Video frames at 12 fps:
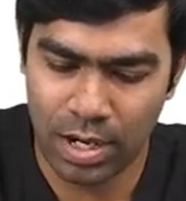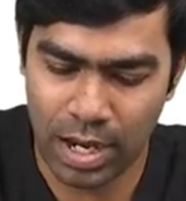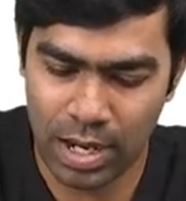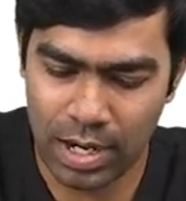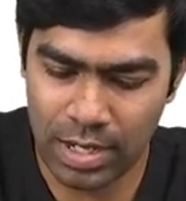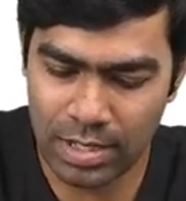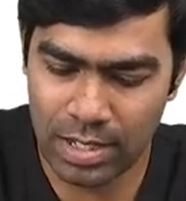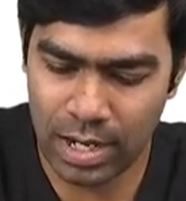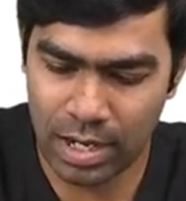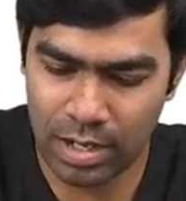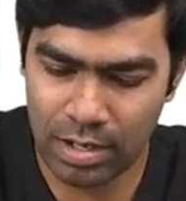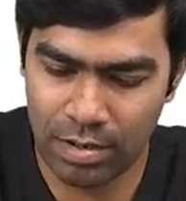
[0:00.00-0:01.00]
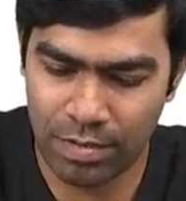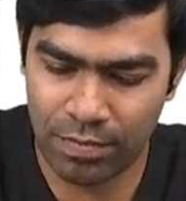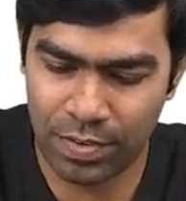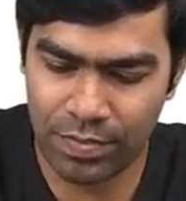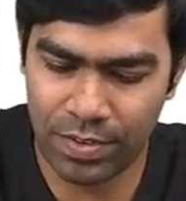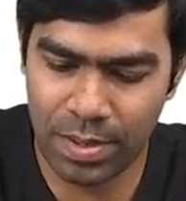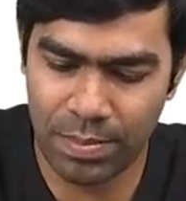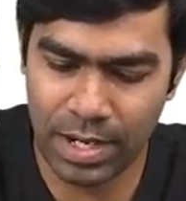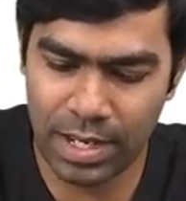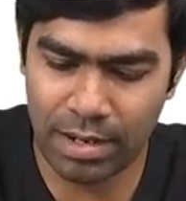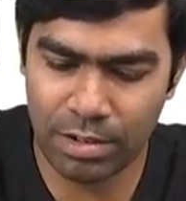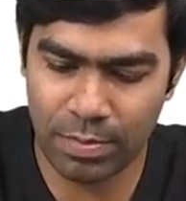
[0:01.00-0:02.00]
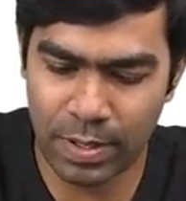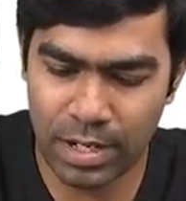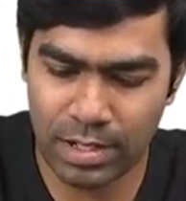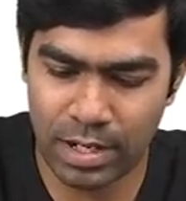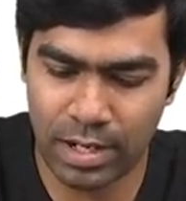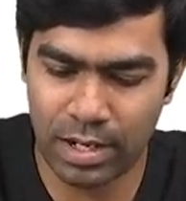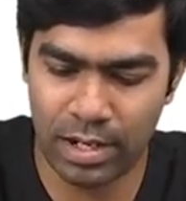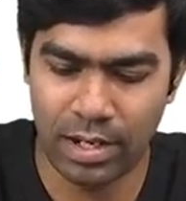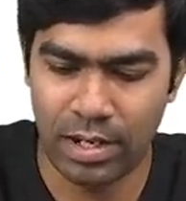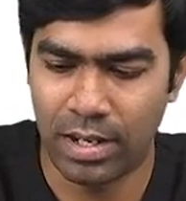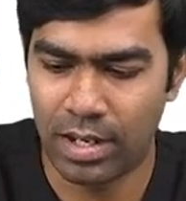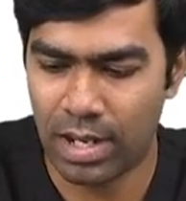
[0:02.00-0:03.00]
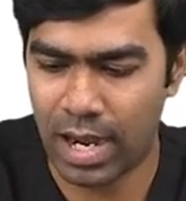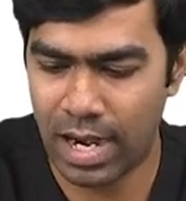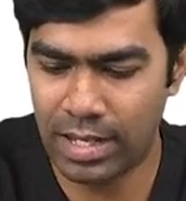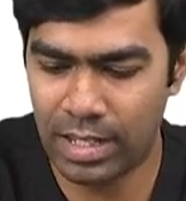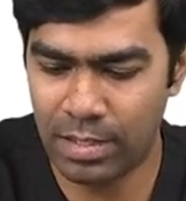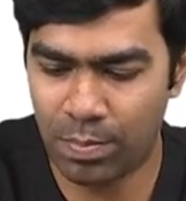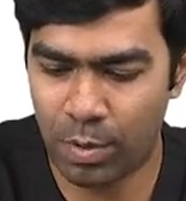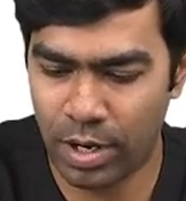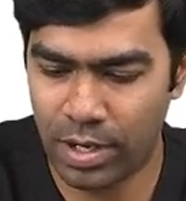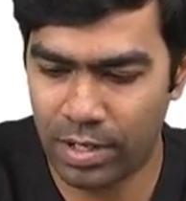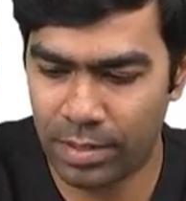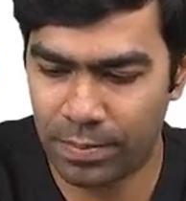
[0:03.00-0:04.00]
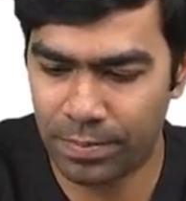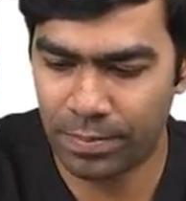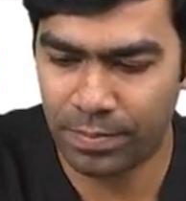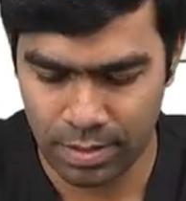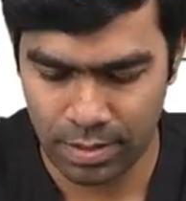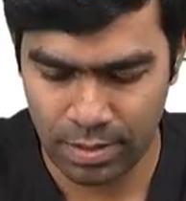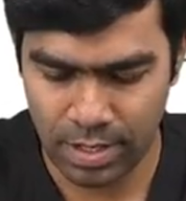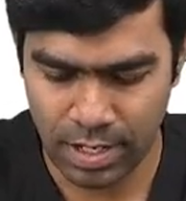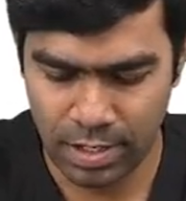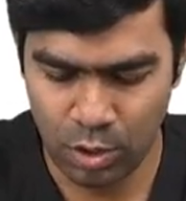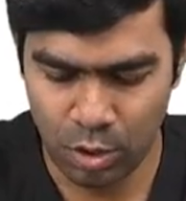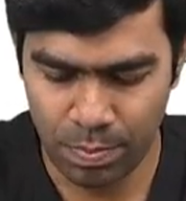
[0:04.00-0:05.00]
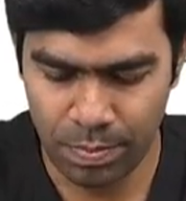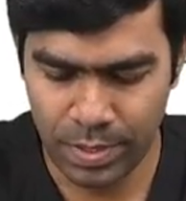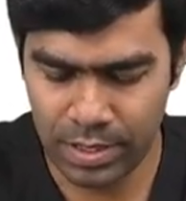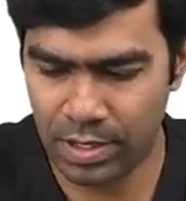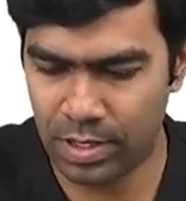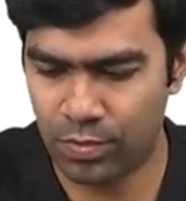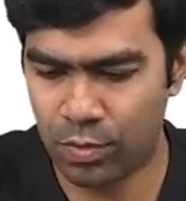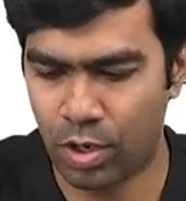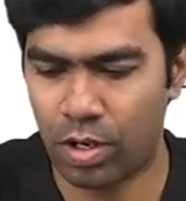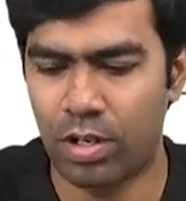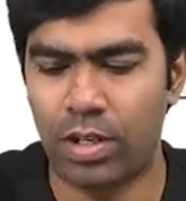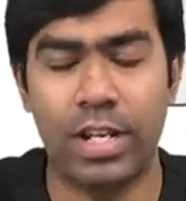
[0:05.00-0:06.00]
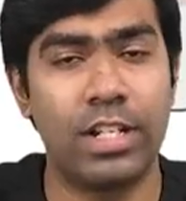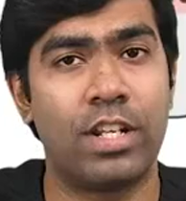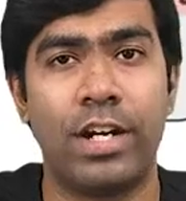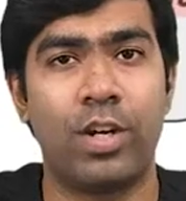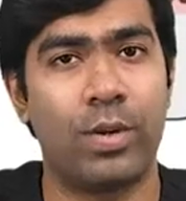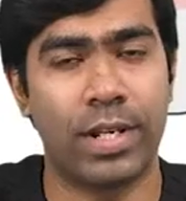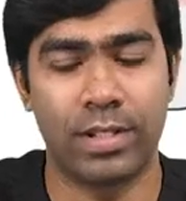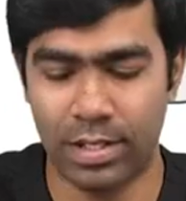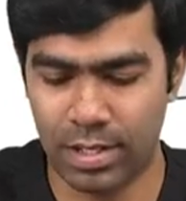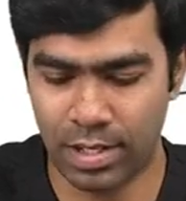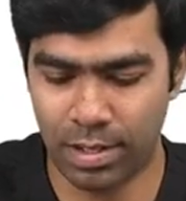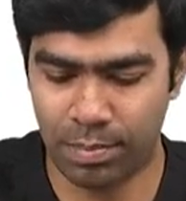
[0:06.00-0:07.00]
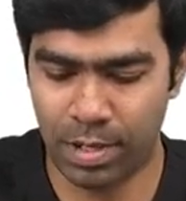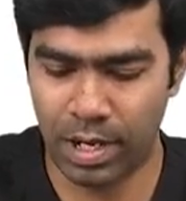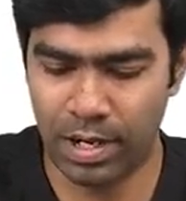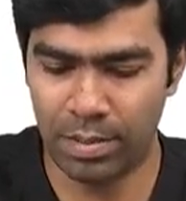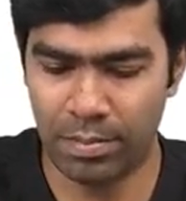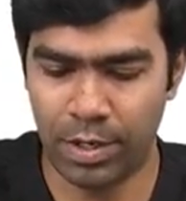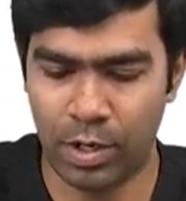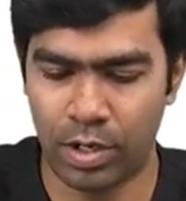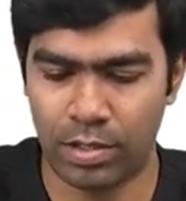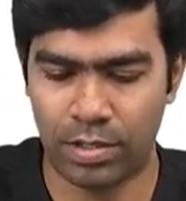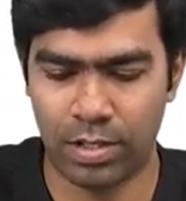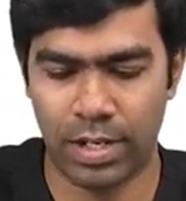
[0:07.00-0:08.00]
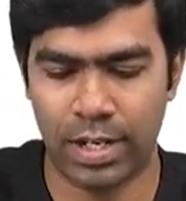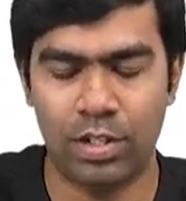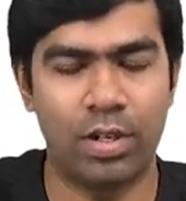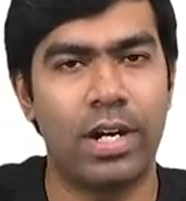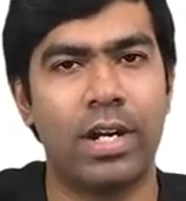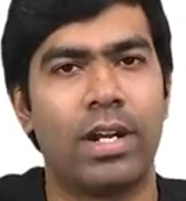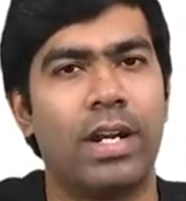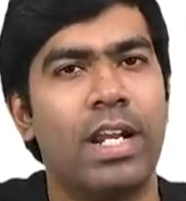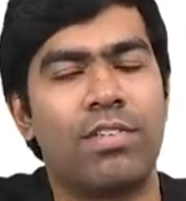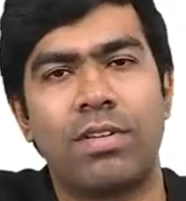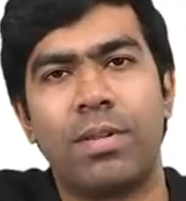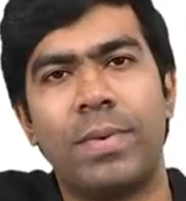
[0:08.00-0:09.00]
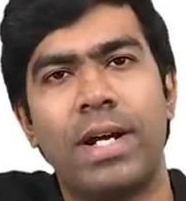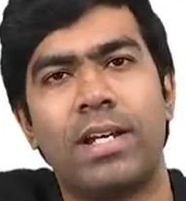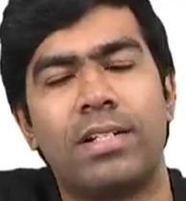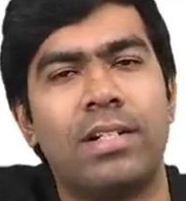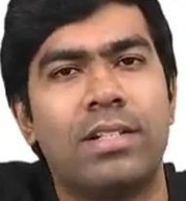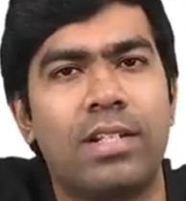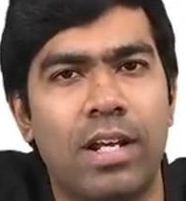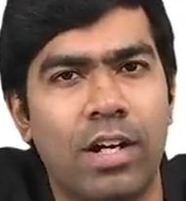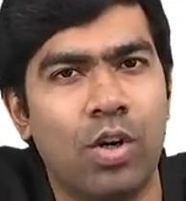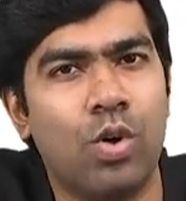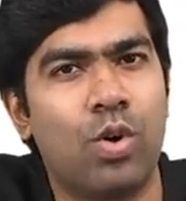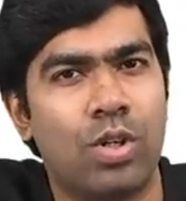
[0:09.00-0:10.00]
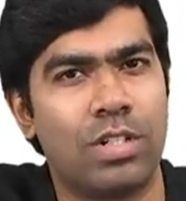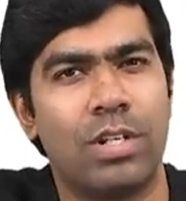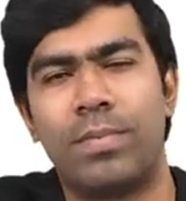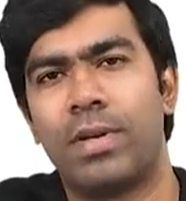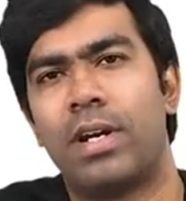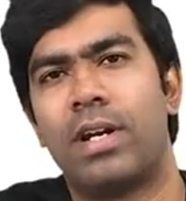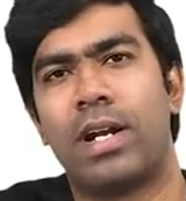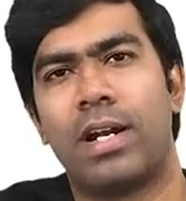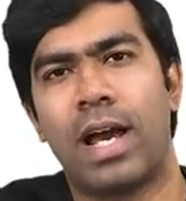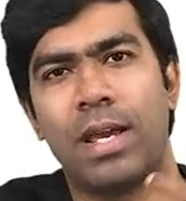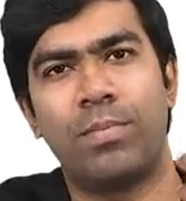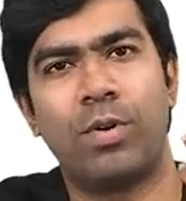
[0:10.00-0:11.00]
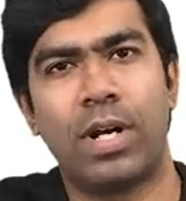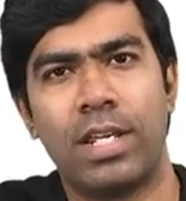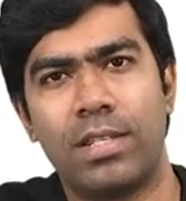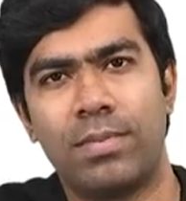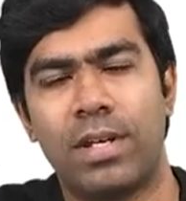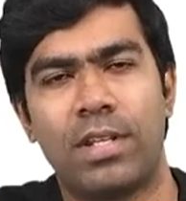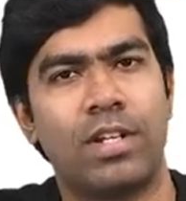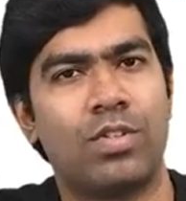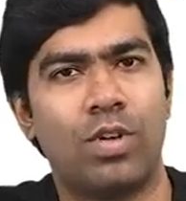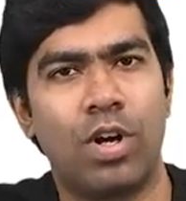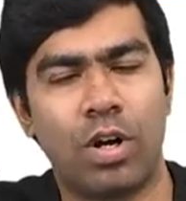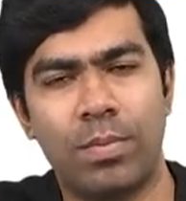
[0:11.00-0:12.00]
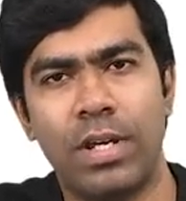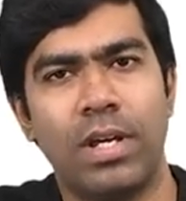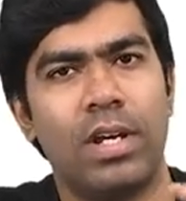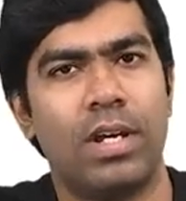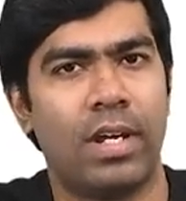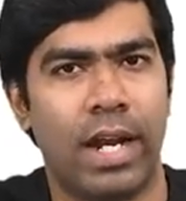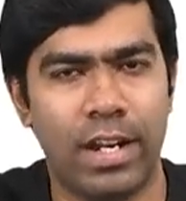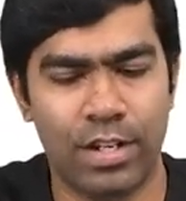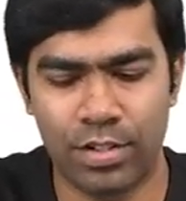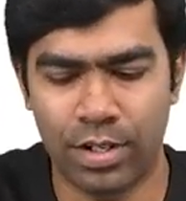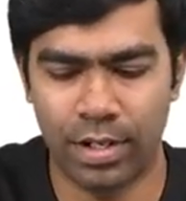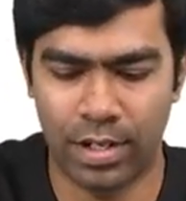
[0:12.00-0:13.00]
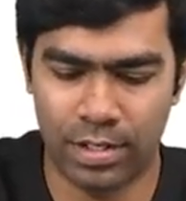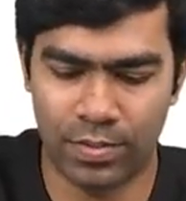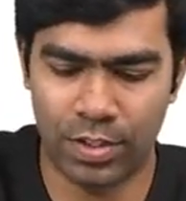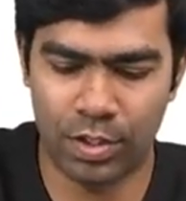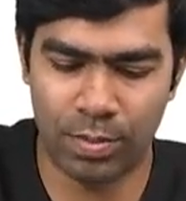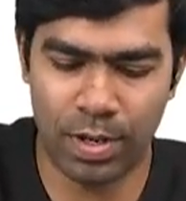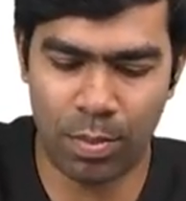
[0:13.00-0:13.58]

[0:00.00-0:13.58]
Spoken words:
are less than 50 milligrams per deciliter, at this point, there is no business for insulin to exist in the blood because insulin released from the beta cells are glucose dependent. At hypoglycemia, there should not be any insulin release, which should be